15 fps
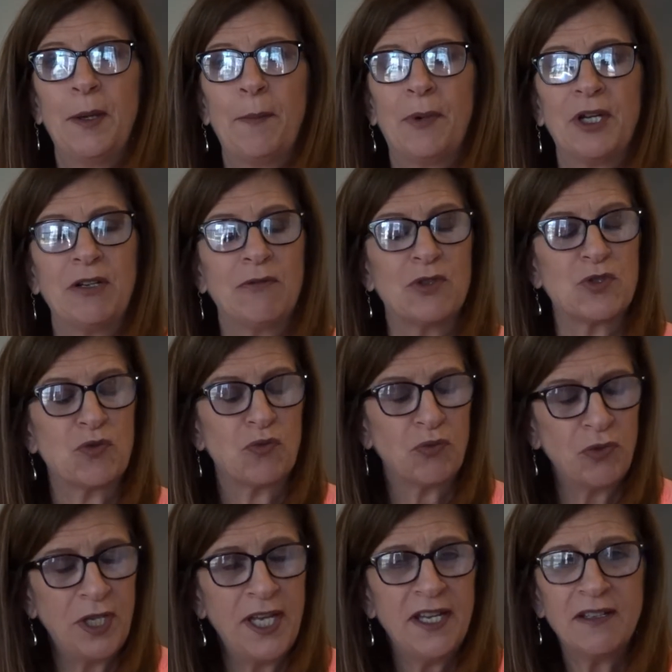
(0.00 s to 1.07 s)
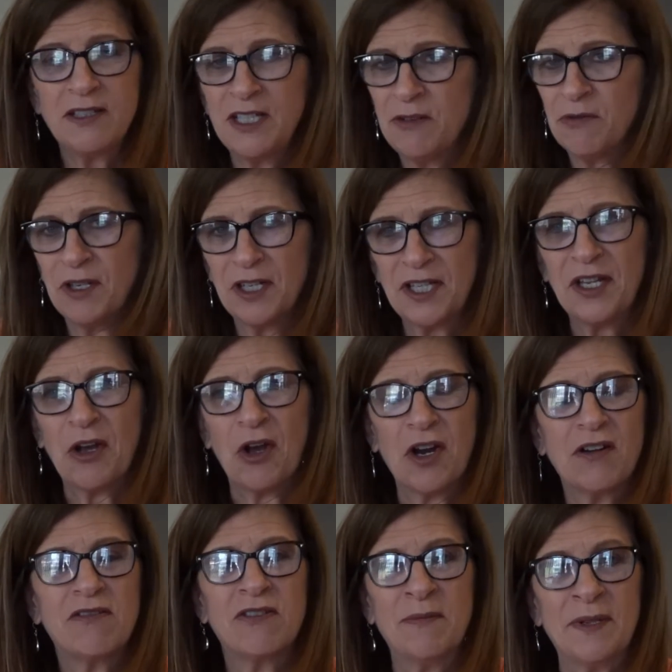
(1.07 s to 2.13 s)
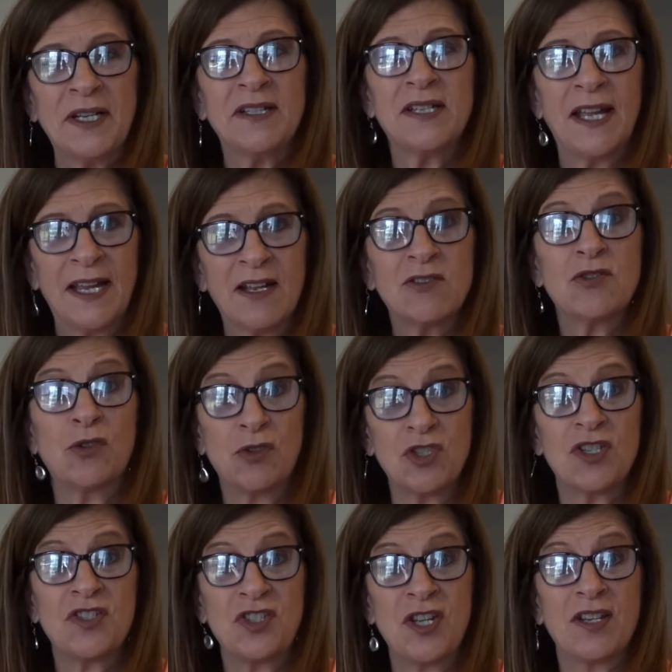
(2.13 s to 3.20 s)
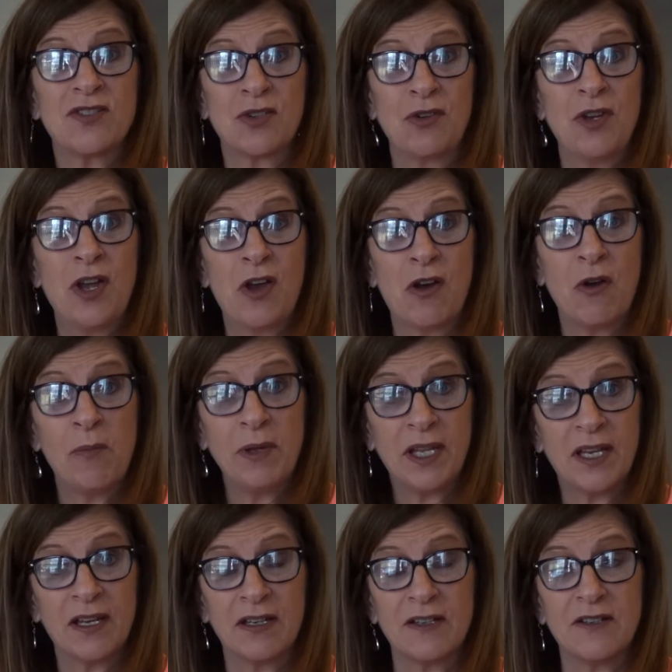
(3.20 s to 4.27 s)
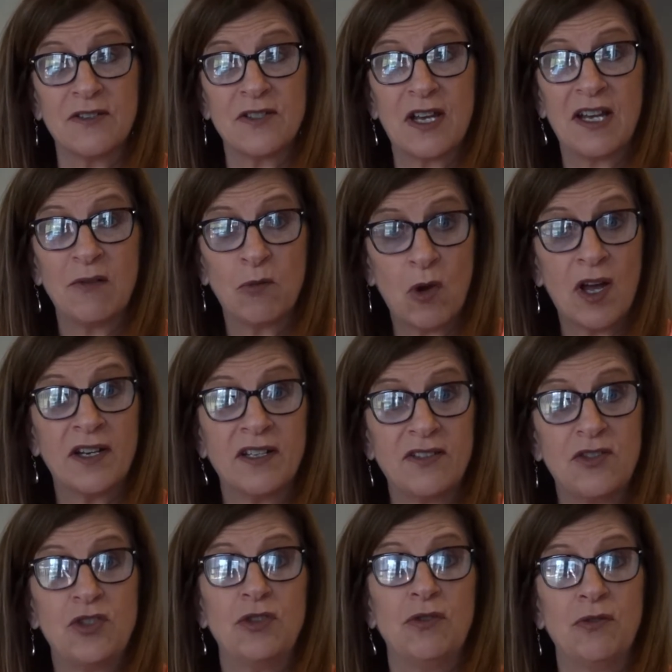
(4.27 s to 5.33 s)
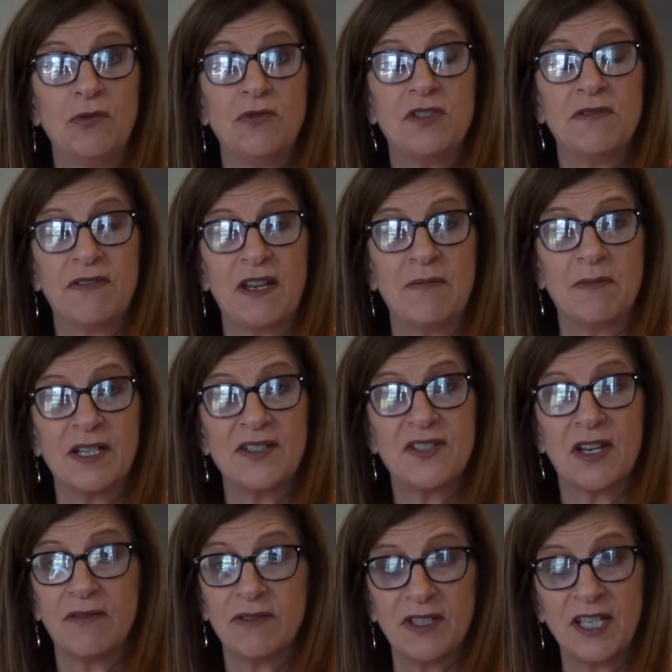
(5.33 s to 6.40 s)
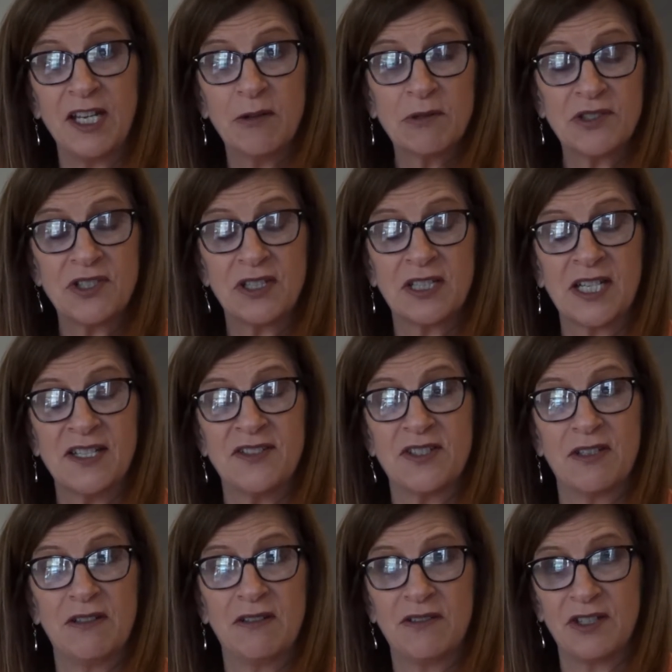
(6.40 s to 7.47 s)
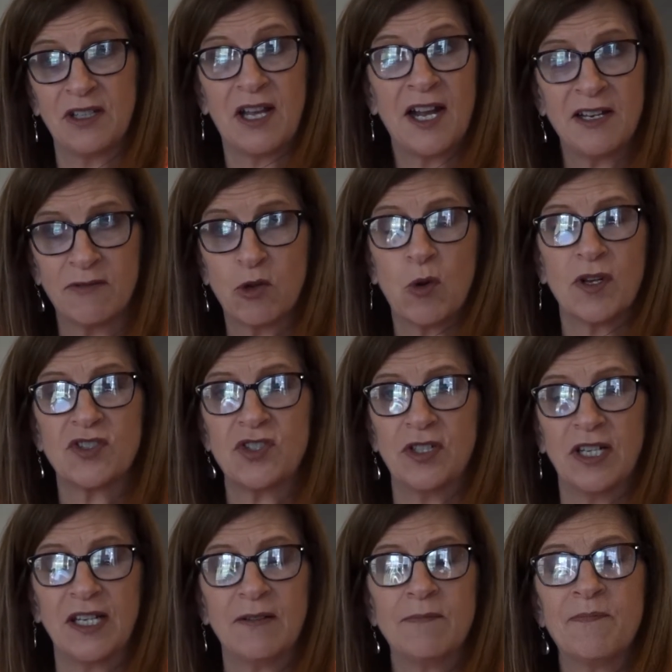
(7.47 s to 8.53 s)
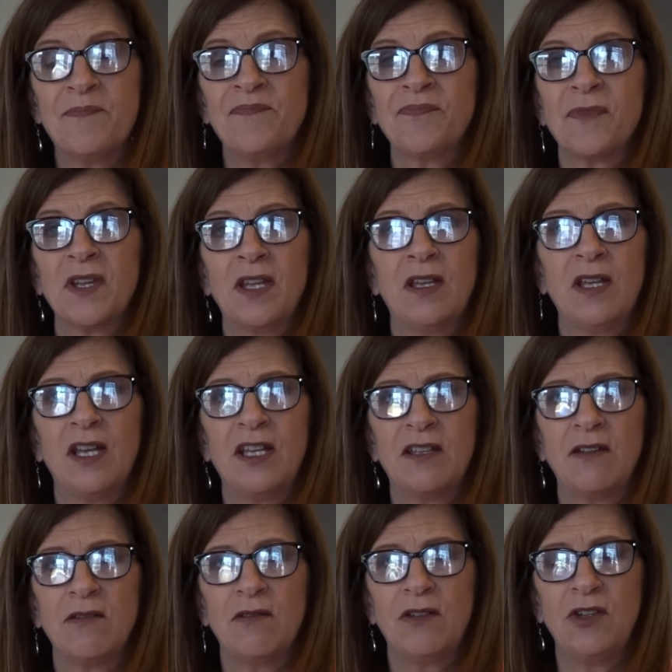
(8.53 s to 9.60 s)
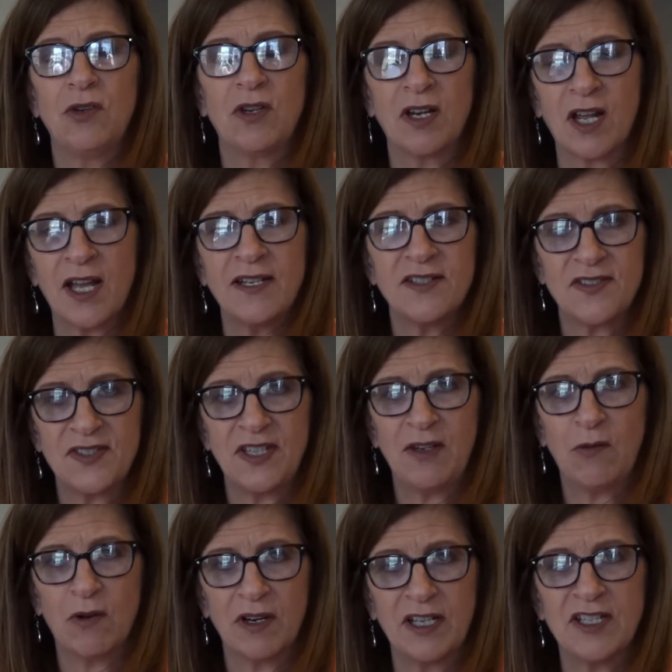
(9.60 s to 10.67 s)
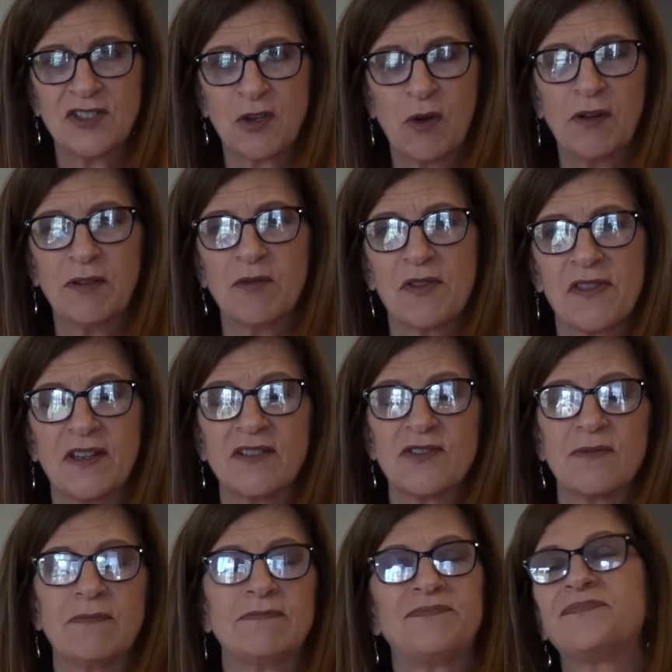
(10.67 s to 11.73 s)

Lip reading: But it was really, really hard for me to answer just yes or no because I wanted to defend myself. And here was the line of questioning. And you can kind of see where he's going with this.